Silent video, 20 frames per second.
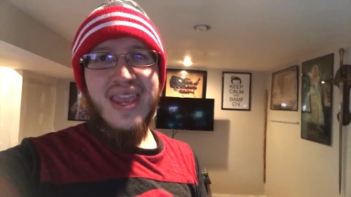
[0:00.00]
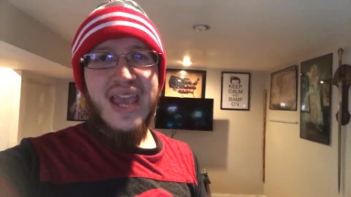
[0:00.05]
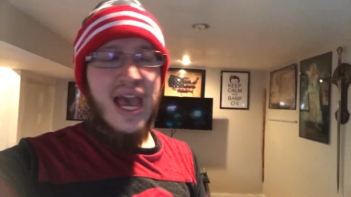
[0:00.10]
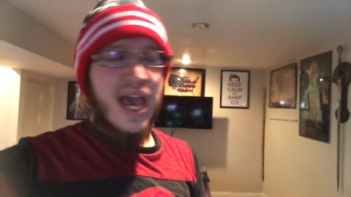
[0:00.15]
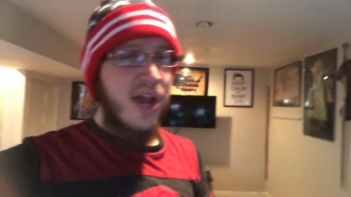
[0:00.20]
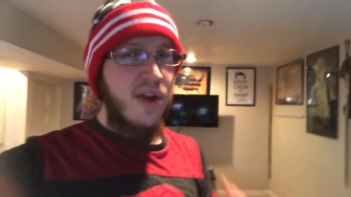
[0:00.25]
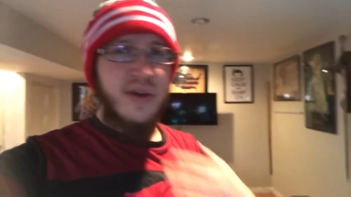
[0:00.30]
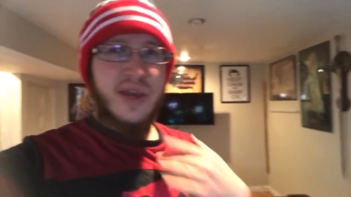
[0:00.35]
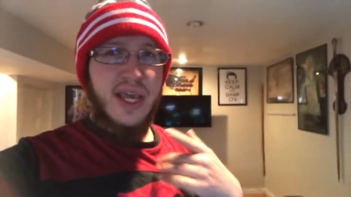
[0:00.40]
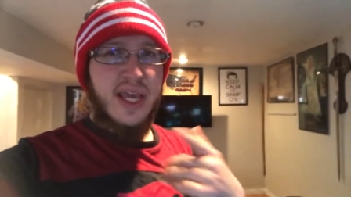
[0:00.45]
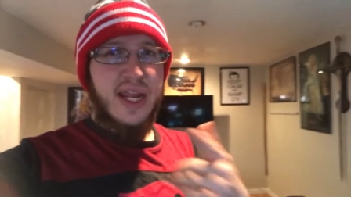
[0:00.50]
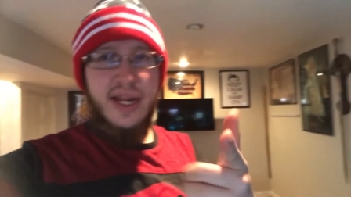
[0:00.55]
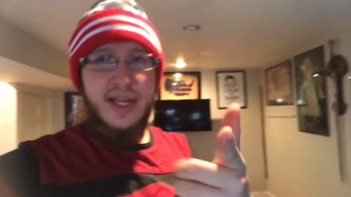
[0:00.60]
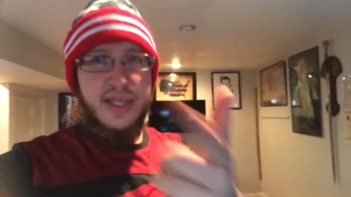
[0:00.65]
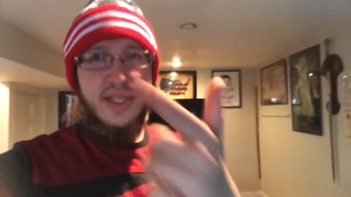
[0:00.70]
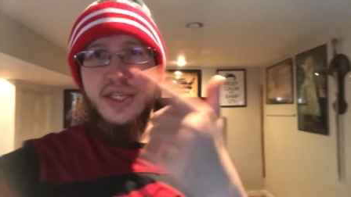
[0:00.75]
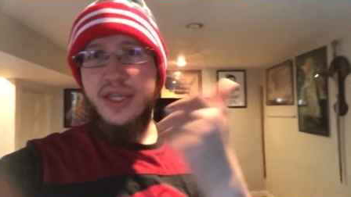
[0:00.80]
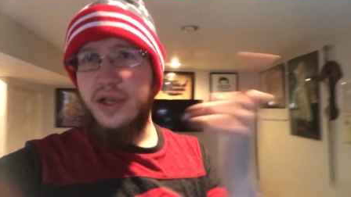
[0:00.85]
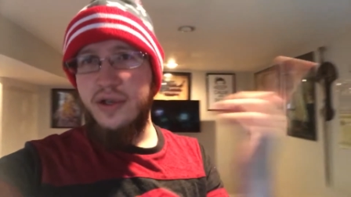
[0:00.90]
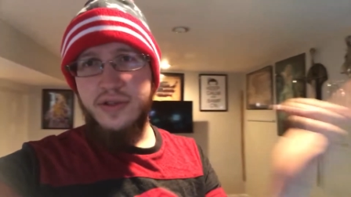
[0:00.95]
I don't get
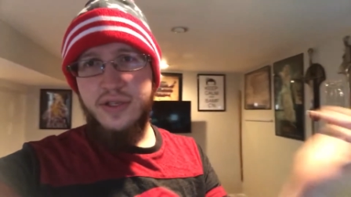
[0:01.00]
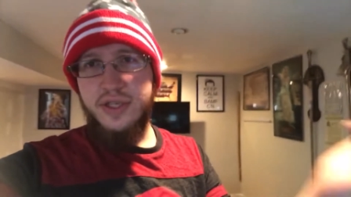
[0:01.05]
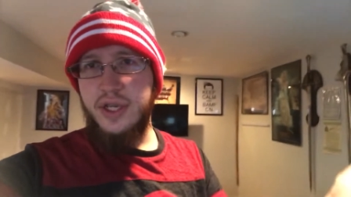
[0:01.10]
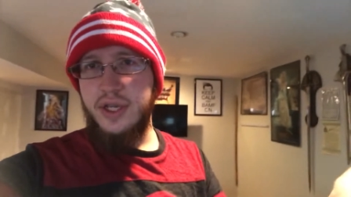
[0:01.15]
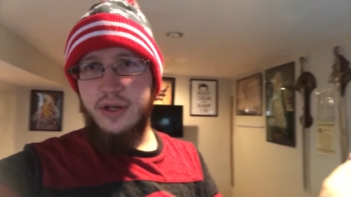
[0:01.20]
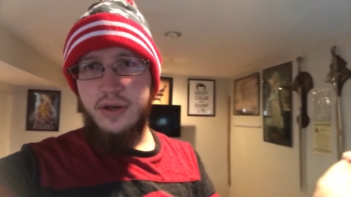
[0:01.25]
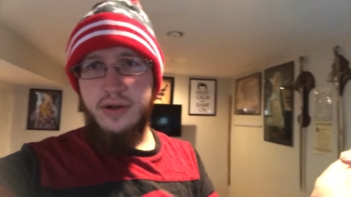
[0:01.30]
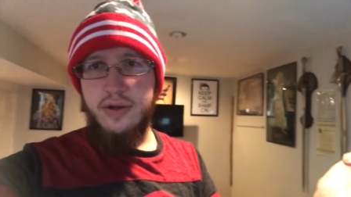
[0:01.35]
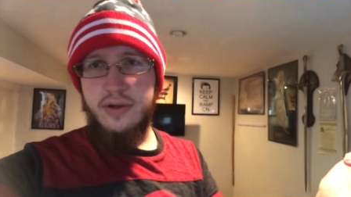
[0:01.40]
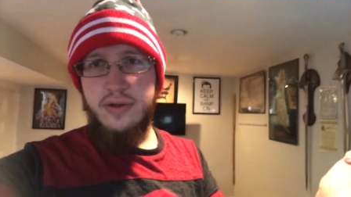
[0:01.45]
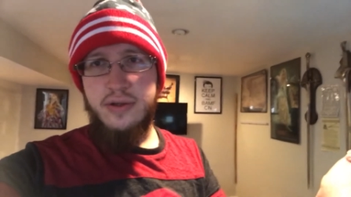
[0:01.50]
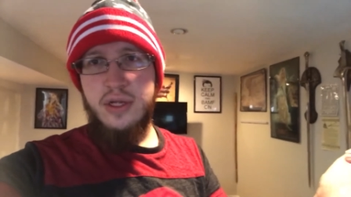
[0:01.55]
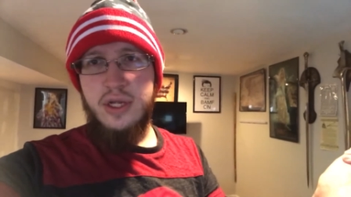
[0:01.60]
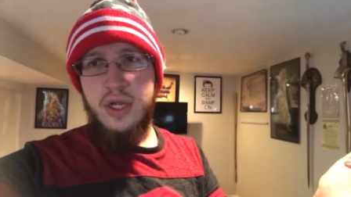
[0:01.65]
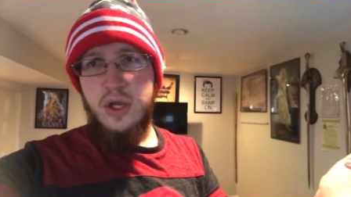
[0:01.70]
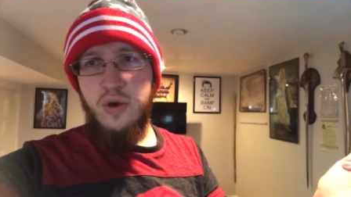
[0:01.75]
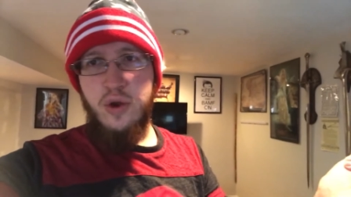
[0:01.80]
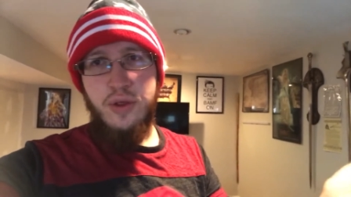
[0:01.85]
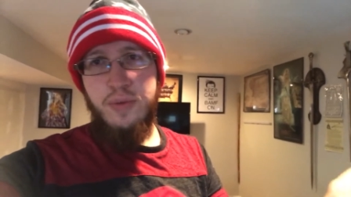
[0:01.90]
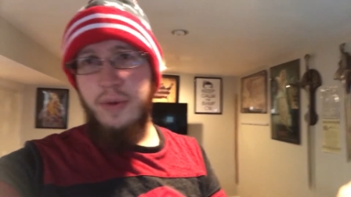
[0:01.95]
any cell signal
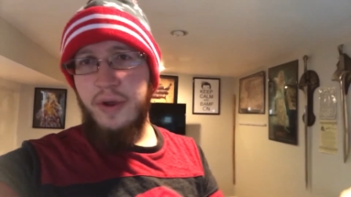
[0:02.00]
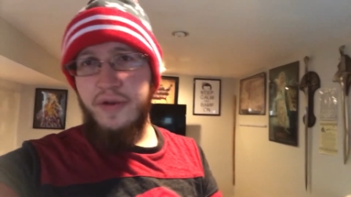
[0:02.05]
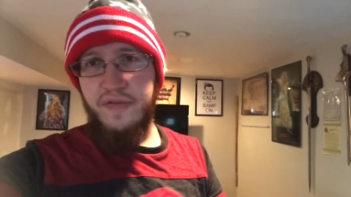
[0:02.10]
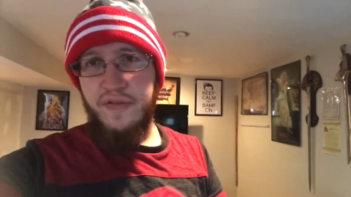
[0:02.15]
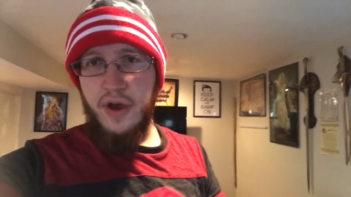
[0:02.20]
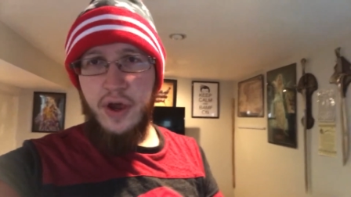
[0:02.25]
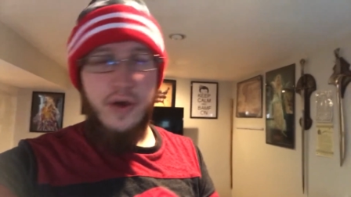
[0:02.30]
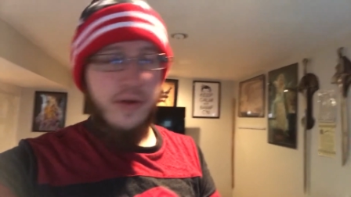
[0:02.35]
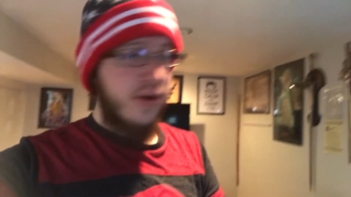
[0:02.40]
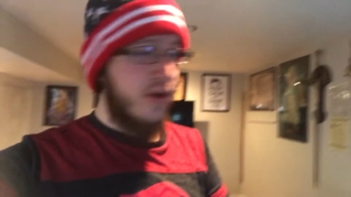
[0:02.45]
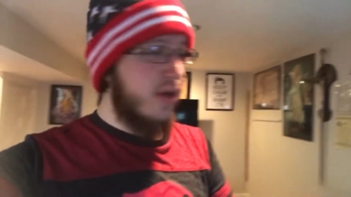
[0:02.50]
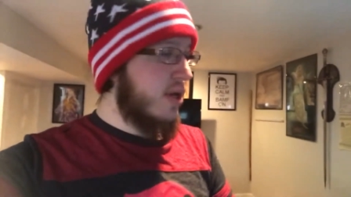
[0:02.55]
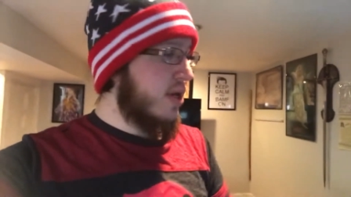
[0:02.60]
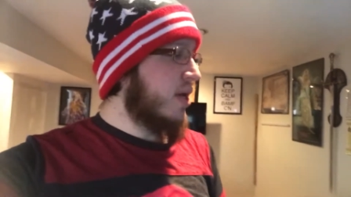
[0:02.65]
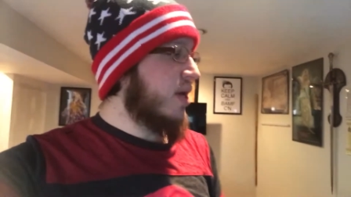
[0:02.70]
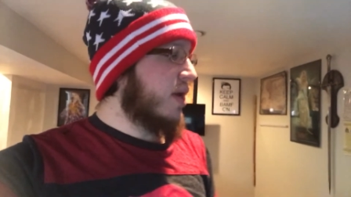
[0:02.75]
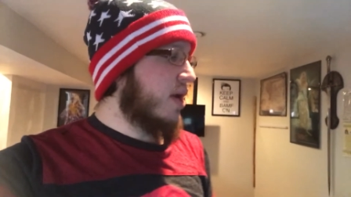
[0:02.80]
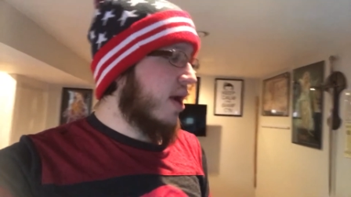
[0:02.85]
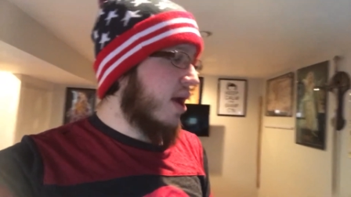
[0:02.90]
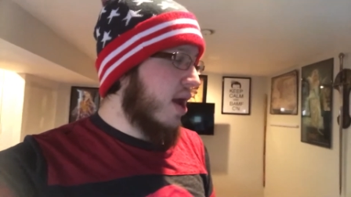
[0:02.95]
with my phone.
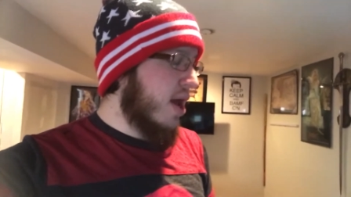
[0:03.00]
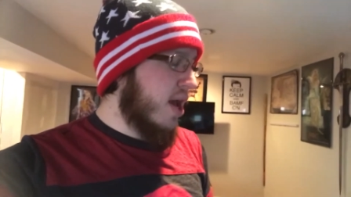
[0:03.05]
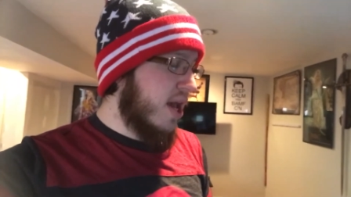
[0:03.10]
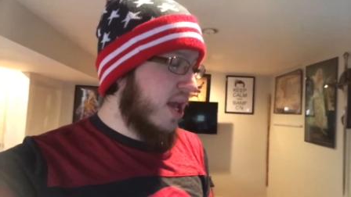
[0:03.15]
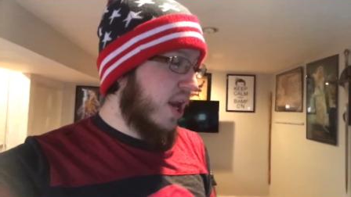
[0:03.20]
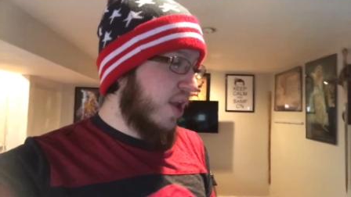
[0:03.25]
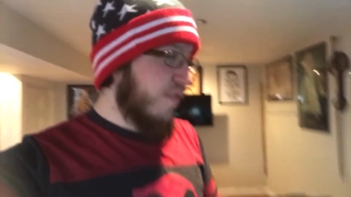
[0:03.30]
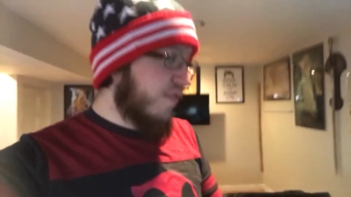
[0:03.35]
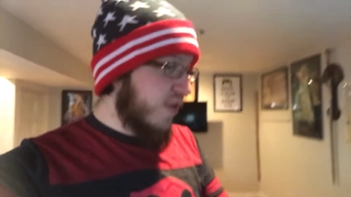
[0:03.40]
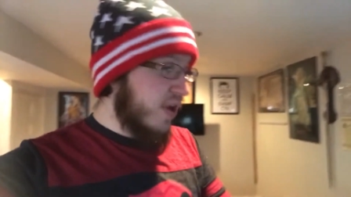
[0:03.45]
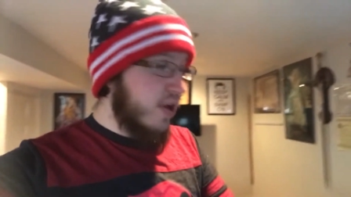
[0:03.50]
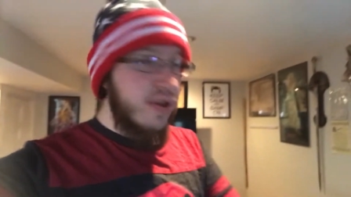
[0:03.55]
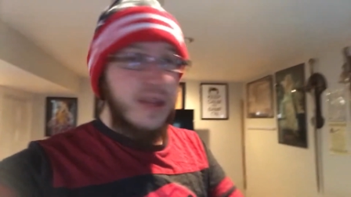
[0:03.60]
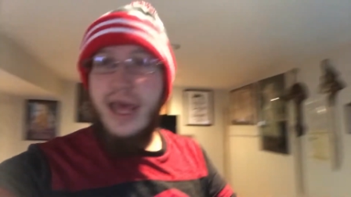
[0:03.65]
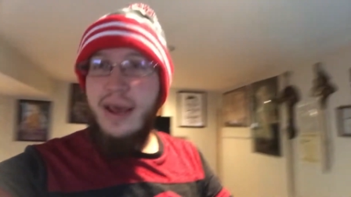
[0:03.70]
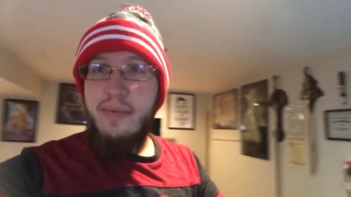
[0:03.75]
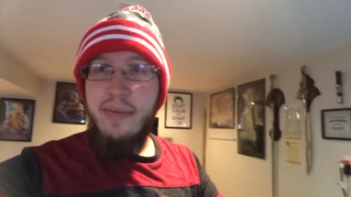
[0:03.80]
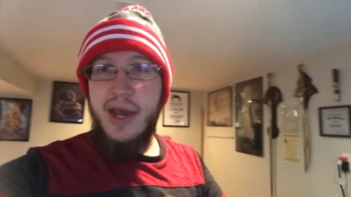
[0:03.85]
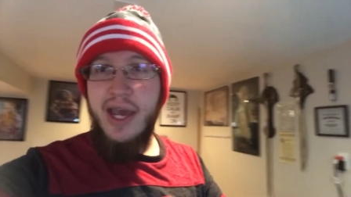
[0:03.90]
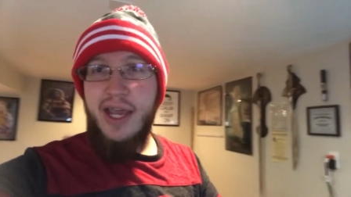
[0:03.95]
Uh, and I figured
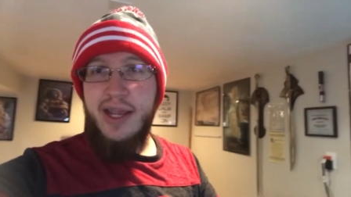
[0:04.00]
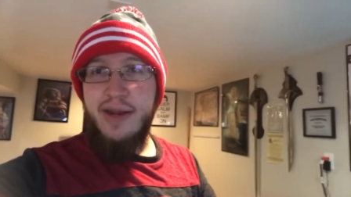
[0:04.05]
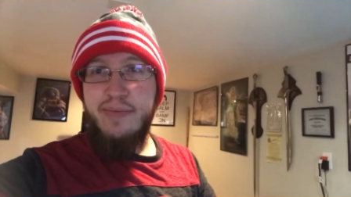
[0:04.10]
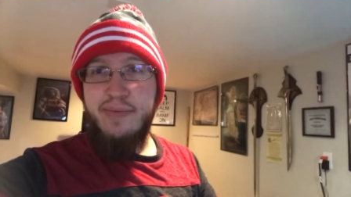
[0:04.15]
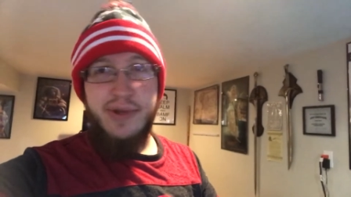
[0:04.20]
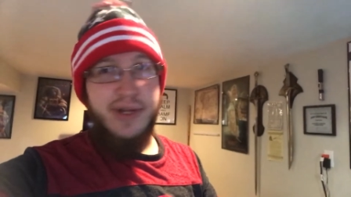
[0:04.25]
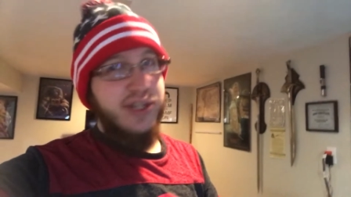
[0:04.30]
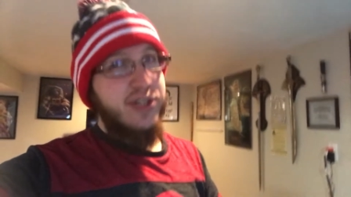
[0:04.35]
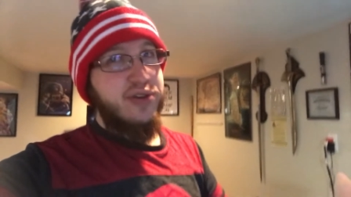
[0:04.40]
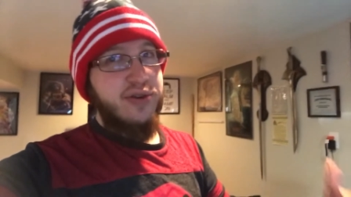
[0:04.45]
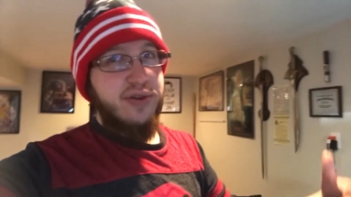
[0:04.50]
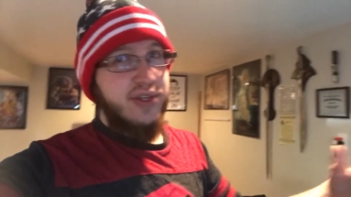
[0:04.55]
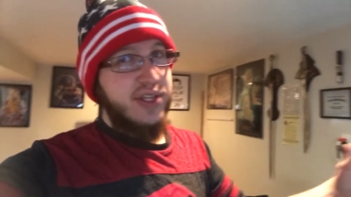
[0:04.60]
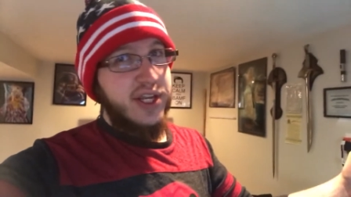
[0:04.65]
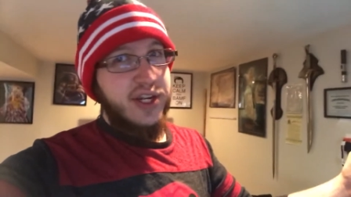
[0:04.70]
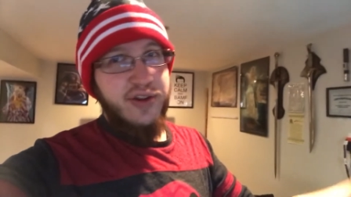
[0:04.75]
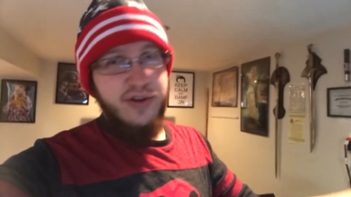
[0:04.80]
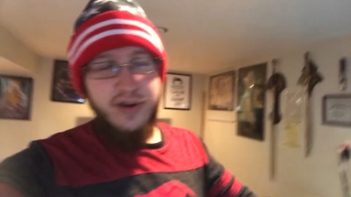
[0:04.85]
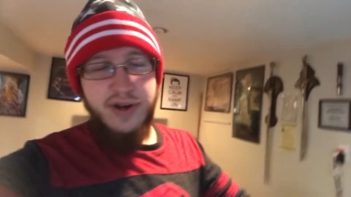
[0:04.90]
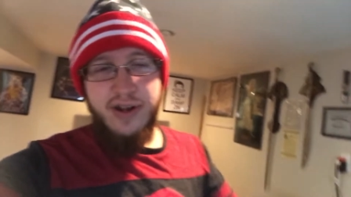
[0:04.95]
that might, but as soon as
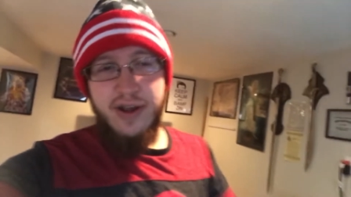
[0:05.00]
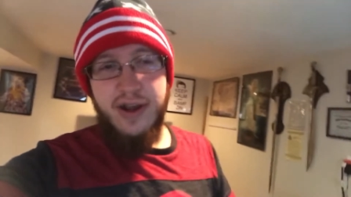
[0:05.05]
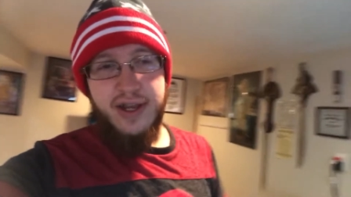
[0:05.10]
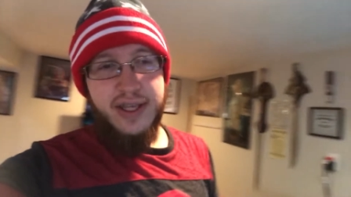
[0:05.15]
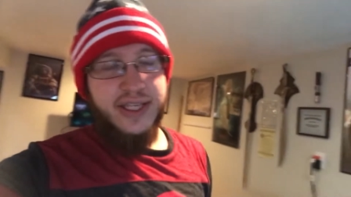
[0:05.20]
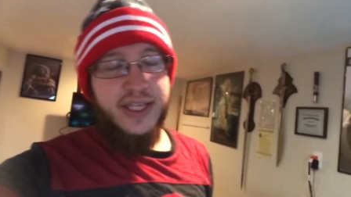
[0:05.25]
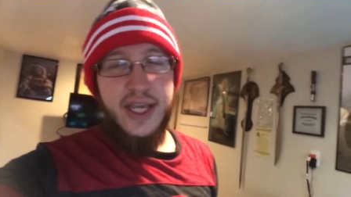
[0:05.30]
I turned it on, it